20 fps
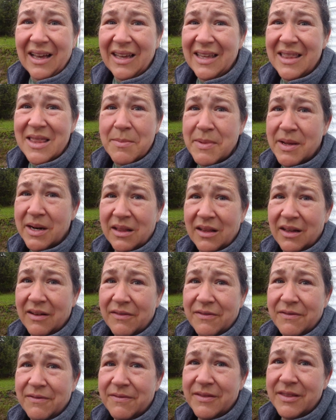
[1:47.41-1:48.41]
in the middle
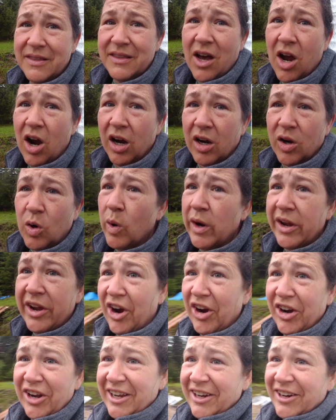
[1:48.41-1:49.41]
of our
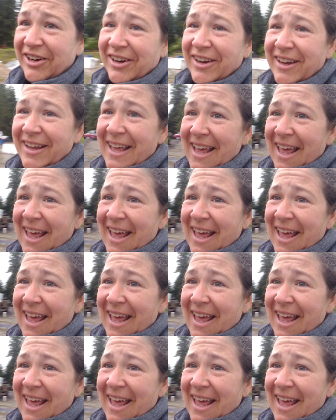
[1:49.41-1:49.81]
courtyard here.